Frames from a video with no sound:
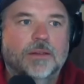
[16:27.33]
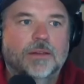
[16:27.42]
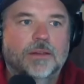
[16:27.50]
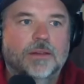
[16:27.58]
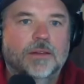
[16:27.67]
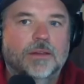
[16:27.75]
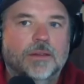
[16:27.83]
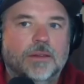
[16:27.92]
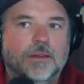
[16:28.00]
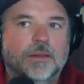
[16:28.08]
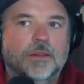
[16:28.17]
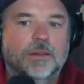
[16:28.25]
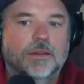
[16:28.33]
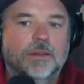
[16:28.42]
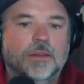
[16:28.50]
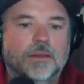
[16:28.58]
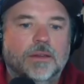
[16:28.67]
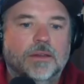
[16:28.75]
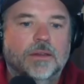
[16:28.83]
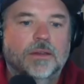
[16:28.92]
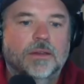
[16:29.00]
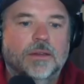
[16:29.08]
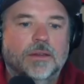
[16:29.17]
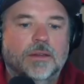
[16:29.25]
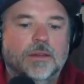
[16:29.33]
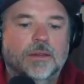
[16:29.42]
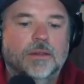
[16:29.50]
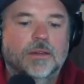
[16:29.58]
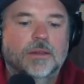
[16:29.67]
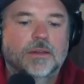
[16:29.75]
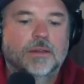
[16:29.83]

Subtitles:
[no speech]